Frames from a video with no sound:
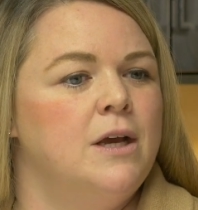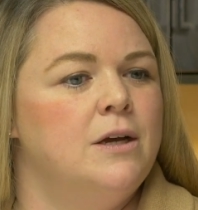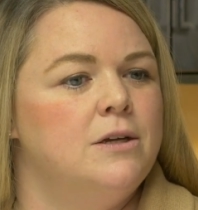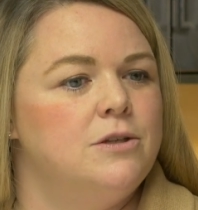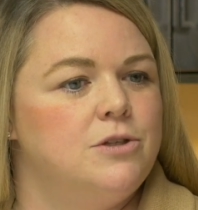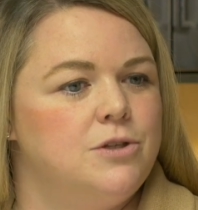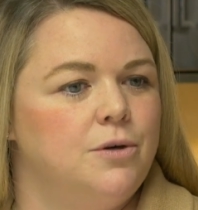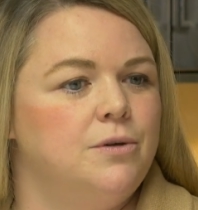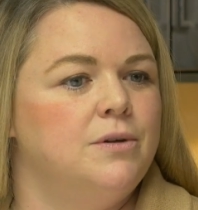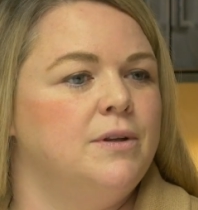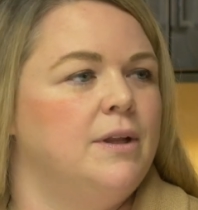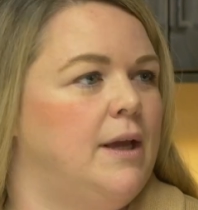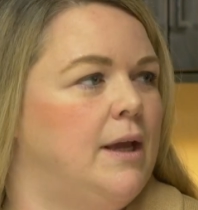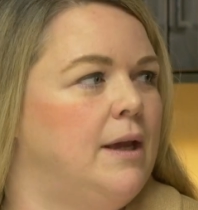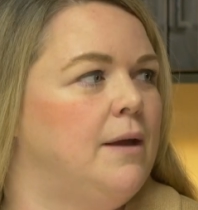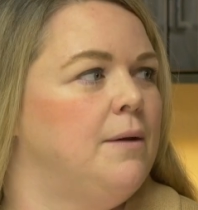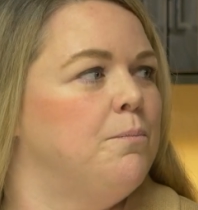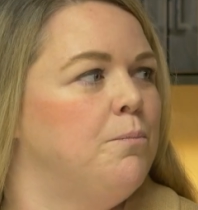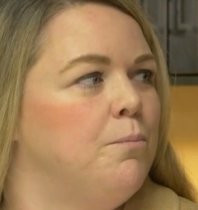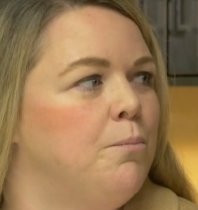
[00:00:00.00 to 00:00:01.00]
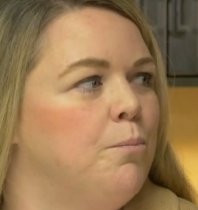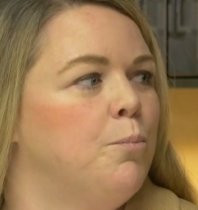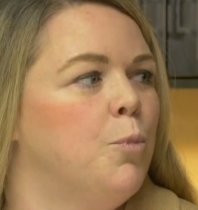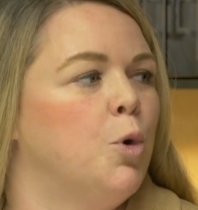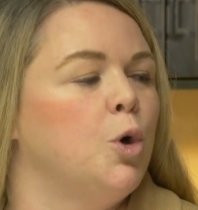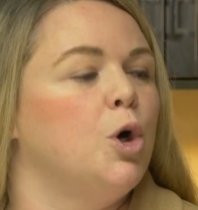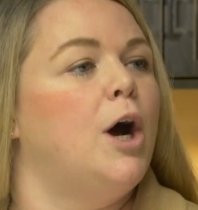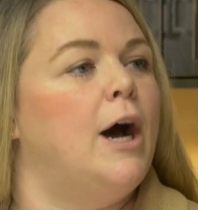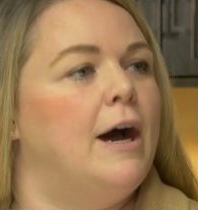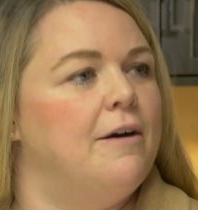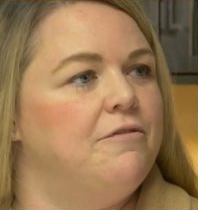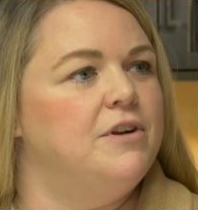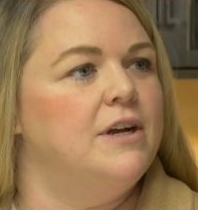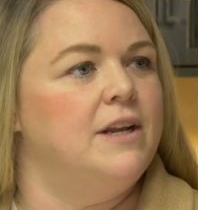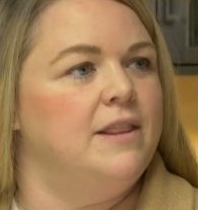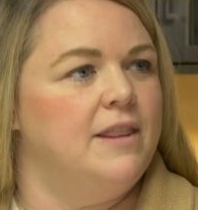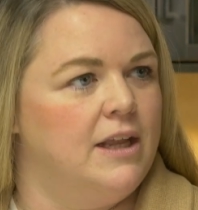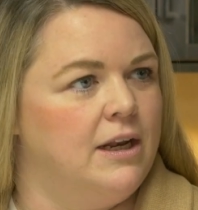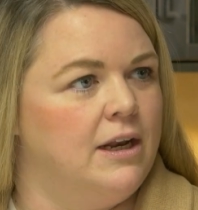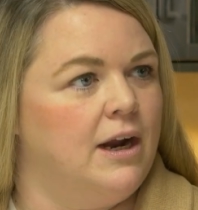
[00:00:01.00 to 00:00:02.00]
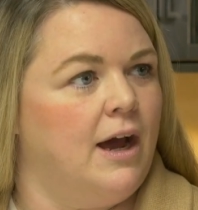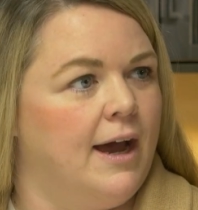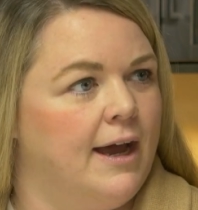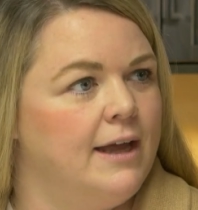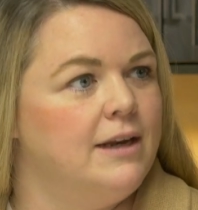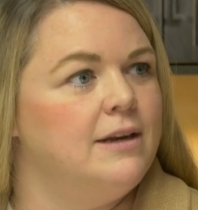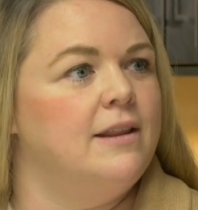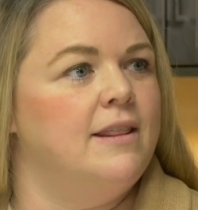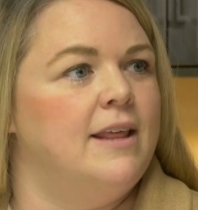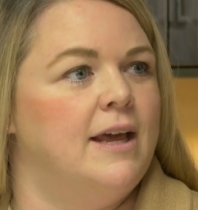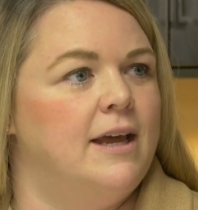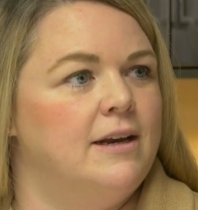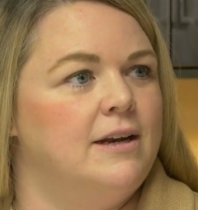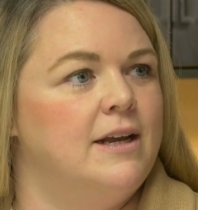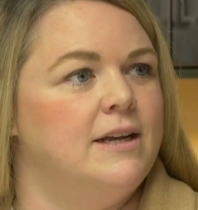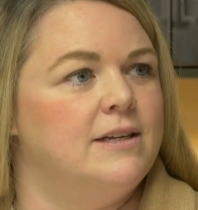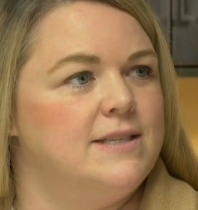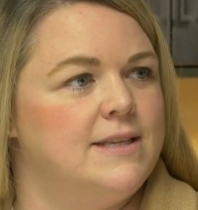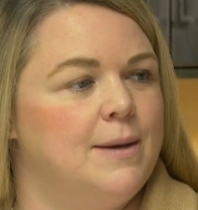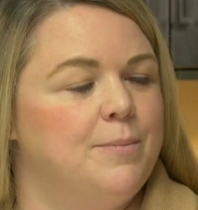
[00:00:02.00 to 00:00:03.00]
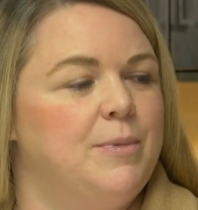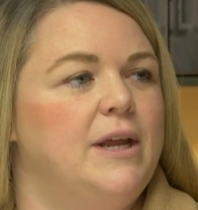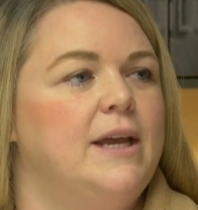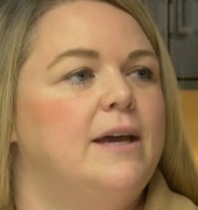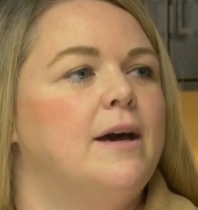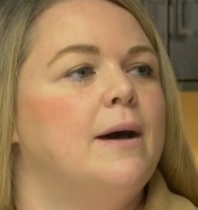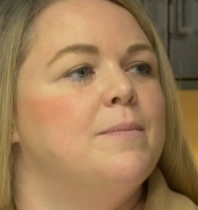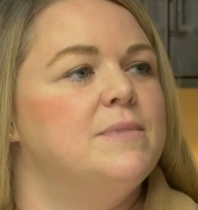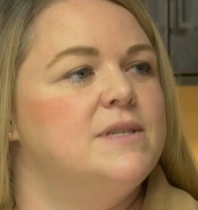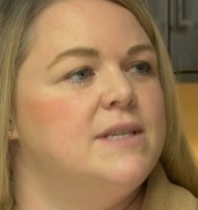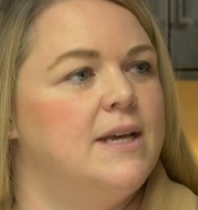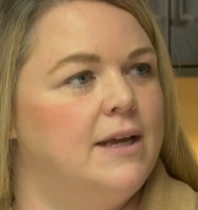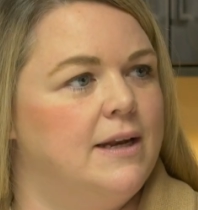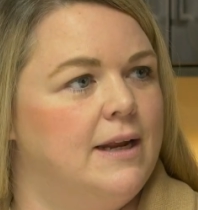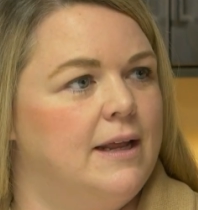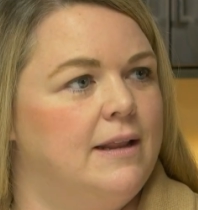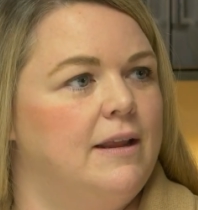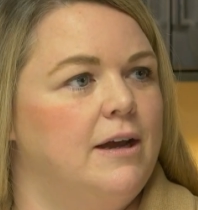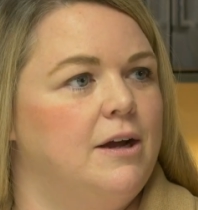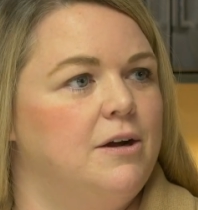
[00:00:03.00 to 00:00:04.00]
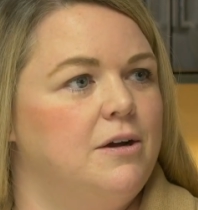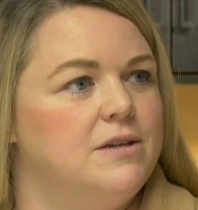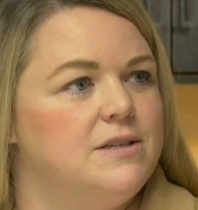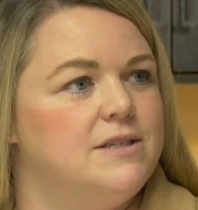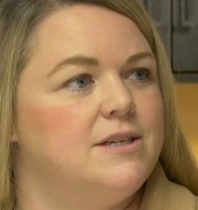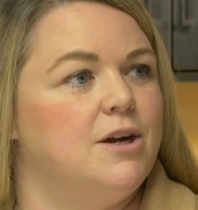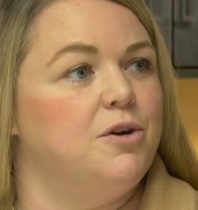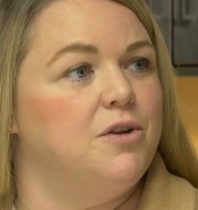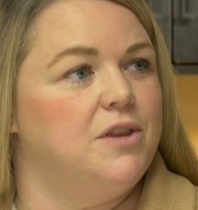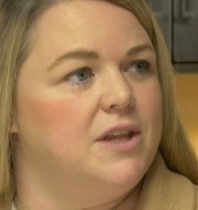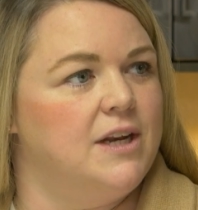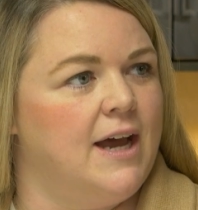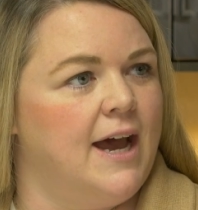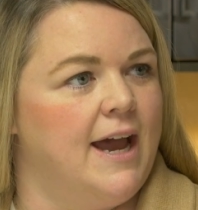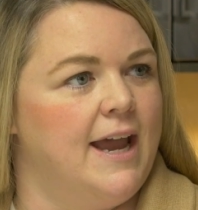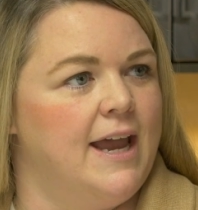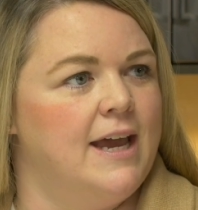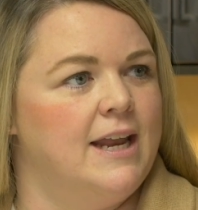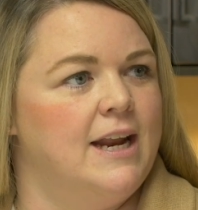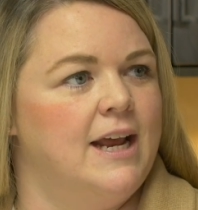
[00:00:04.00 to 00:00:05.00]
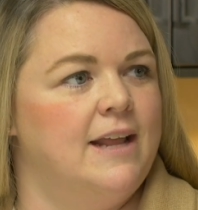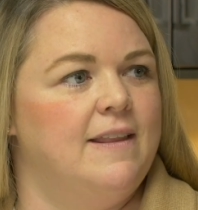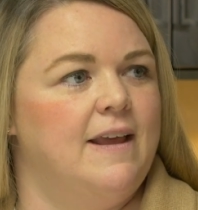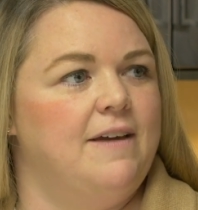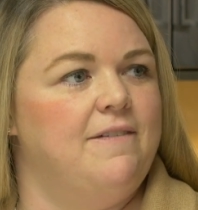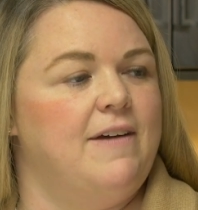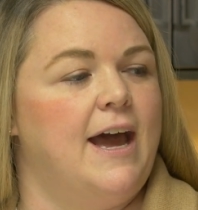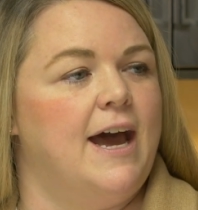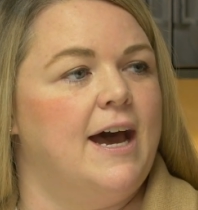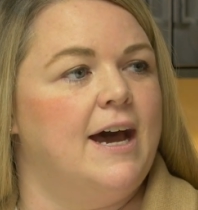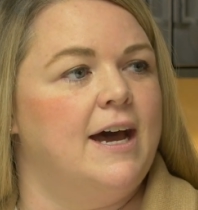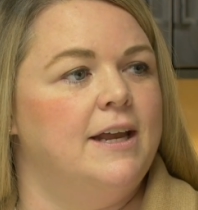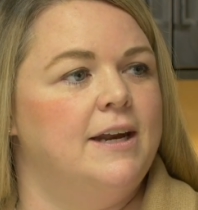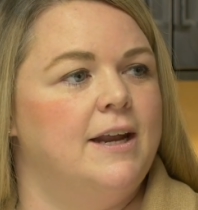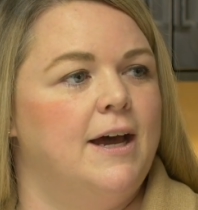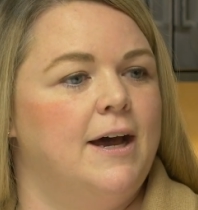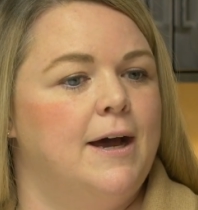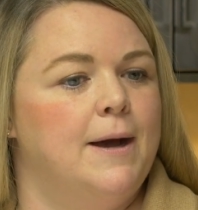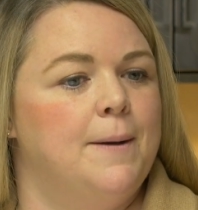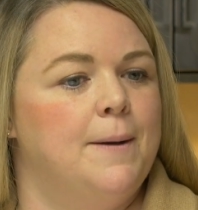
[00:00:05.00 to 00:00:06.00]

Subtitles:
Certainly more often than not that it's somebody comes in and they start the diet and they've had